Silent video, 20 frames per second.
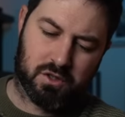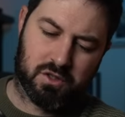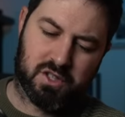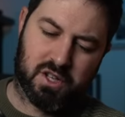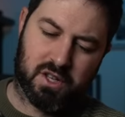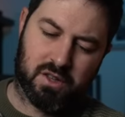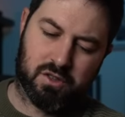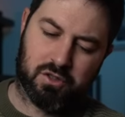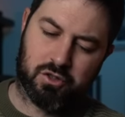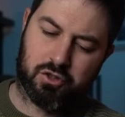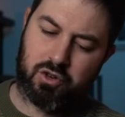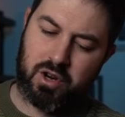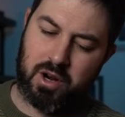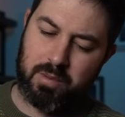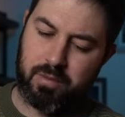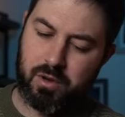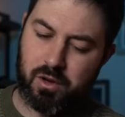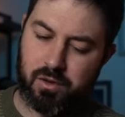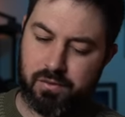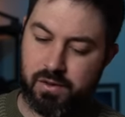Take the
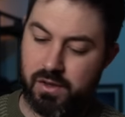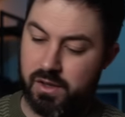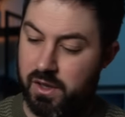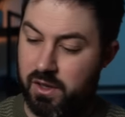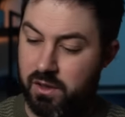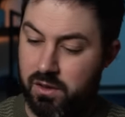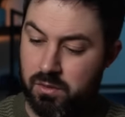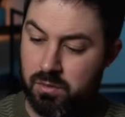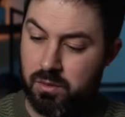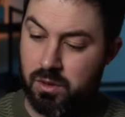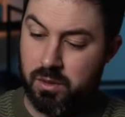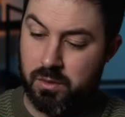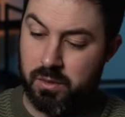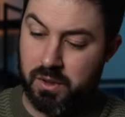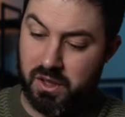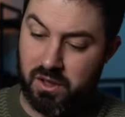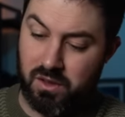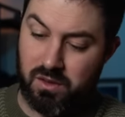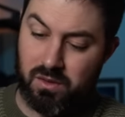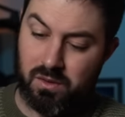strap off, I think, while
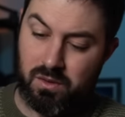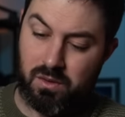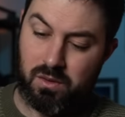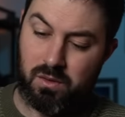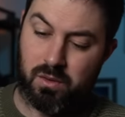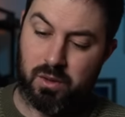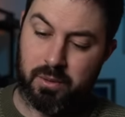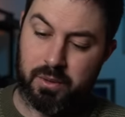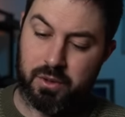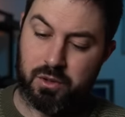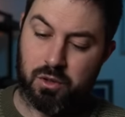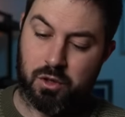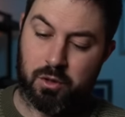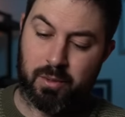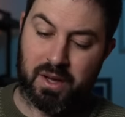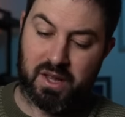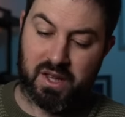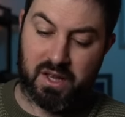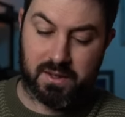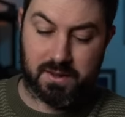we while we talk
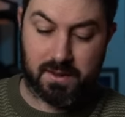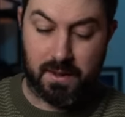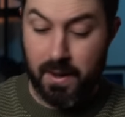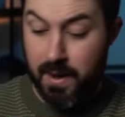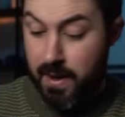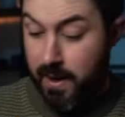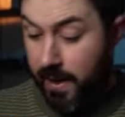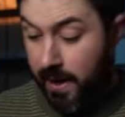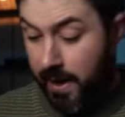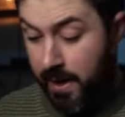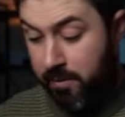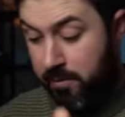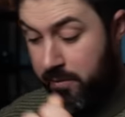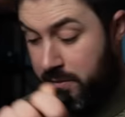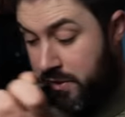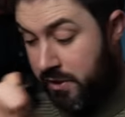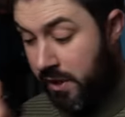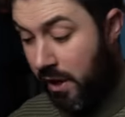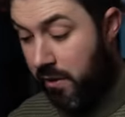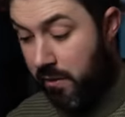about this. Um,
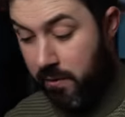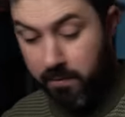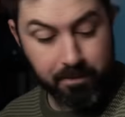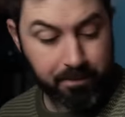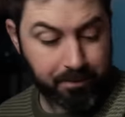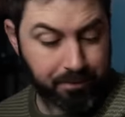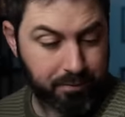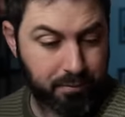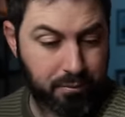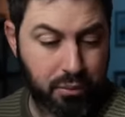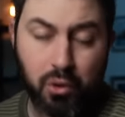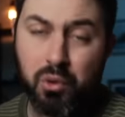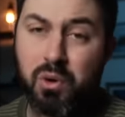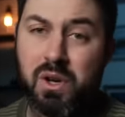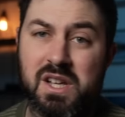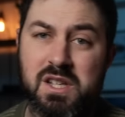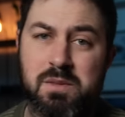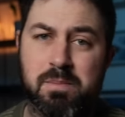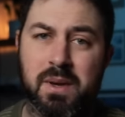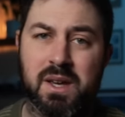so,
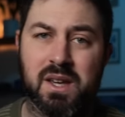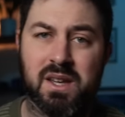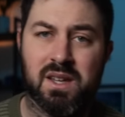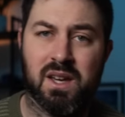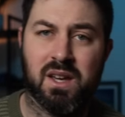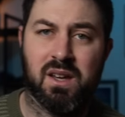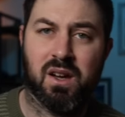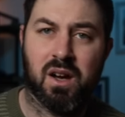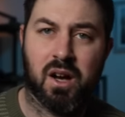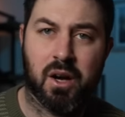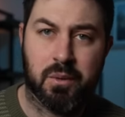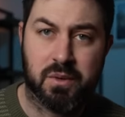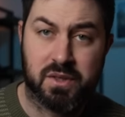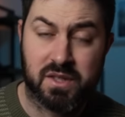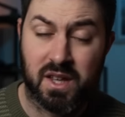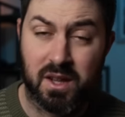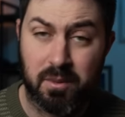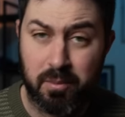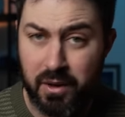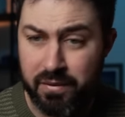broadly speaking, I would
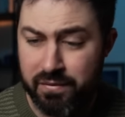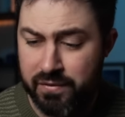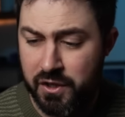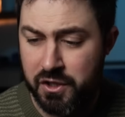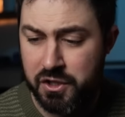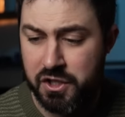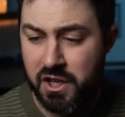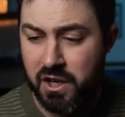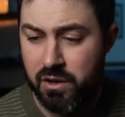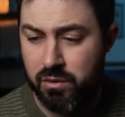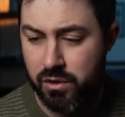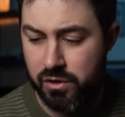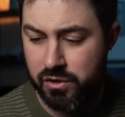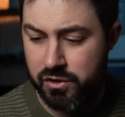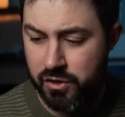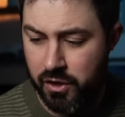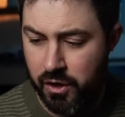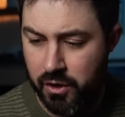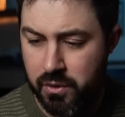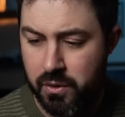say that my first year or
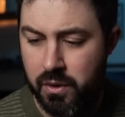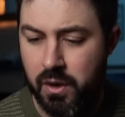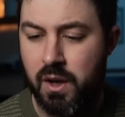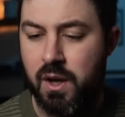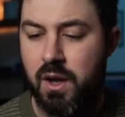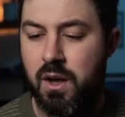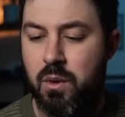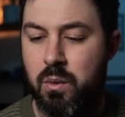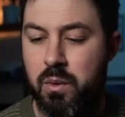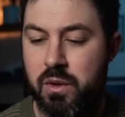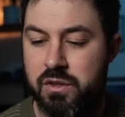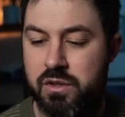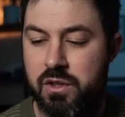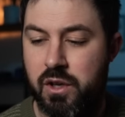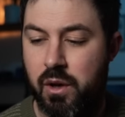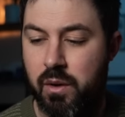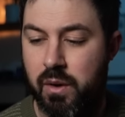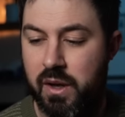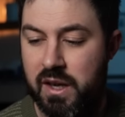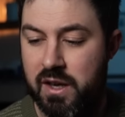so with
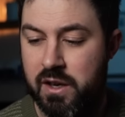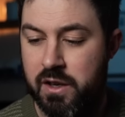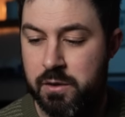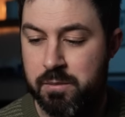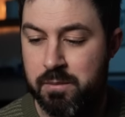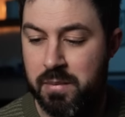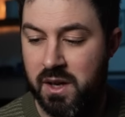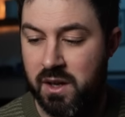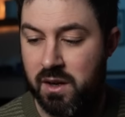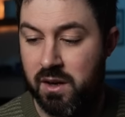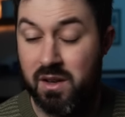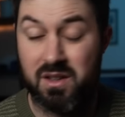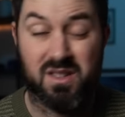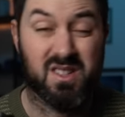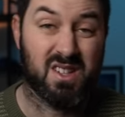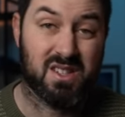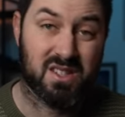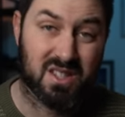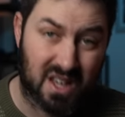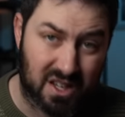Sony has been a
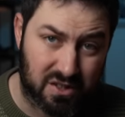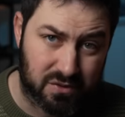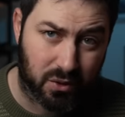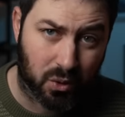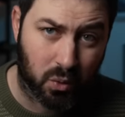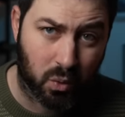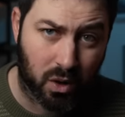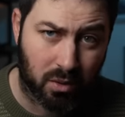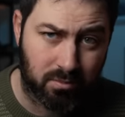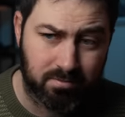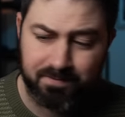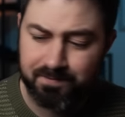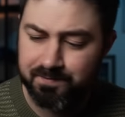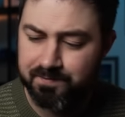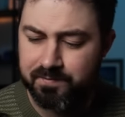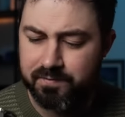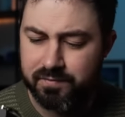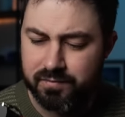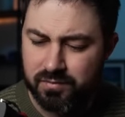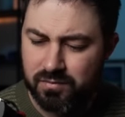successful one.
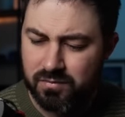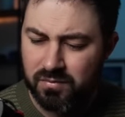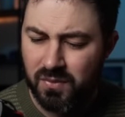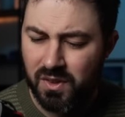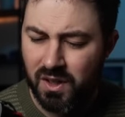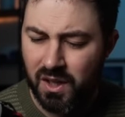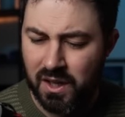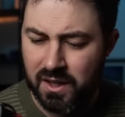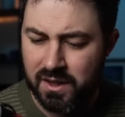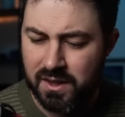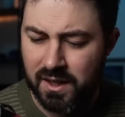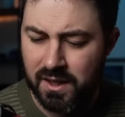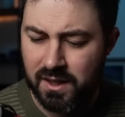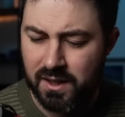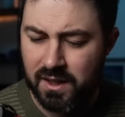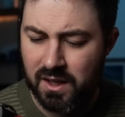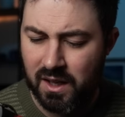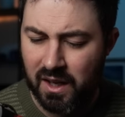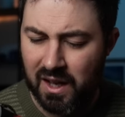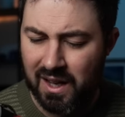I
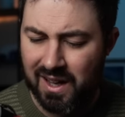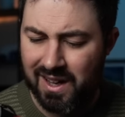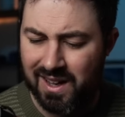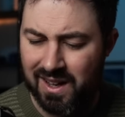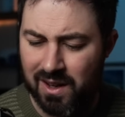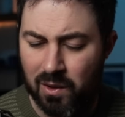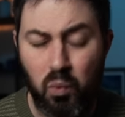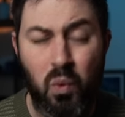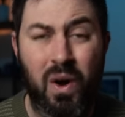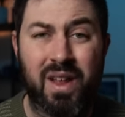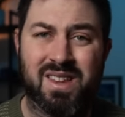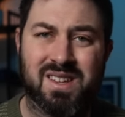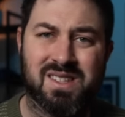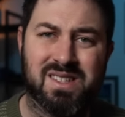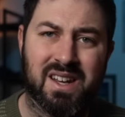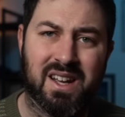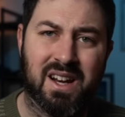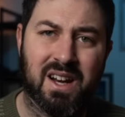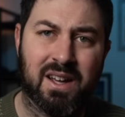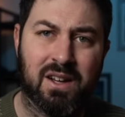think, uh, weather
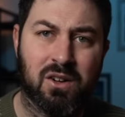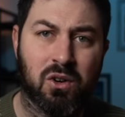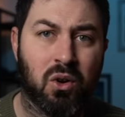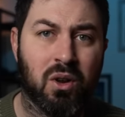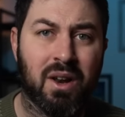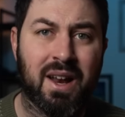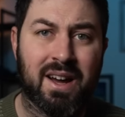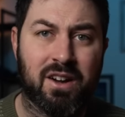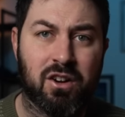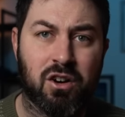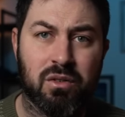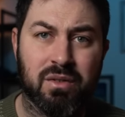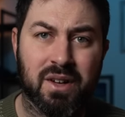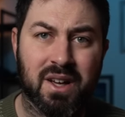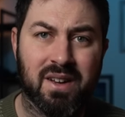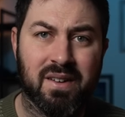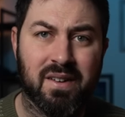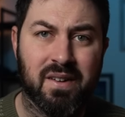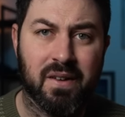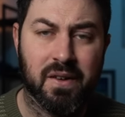sealing or lack of
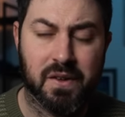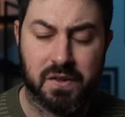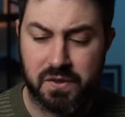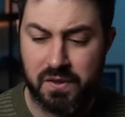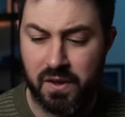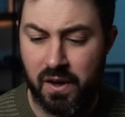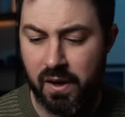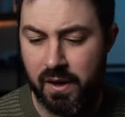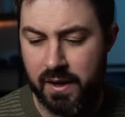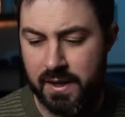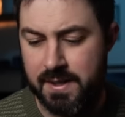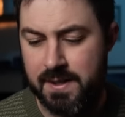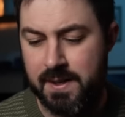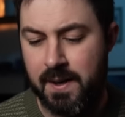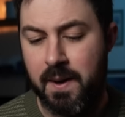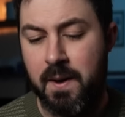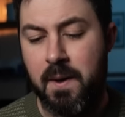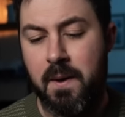it aside,